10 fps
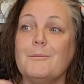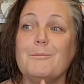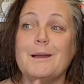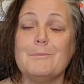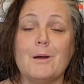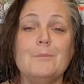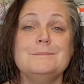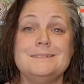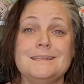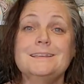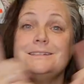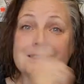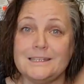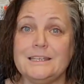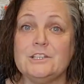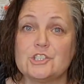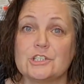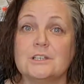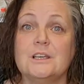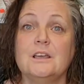My mom did
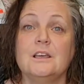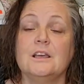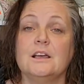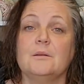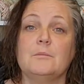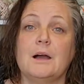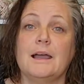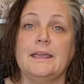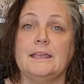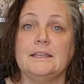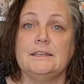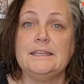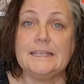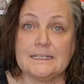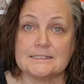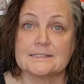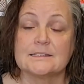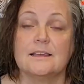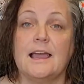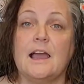teach my
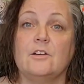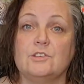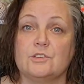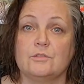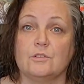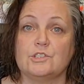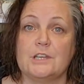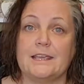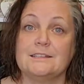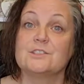niece how to crochet.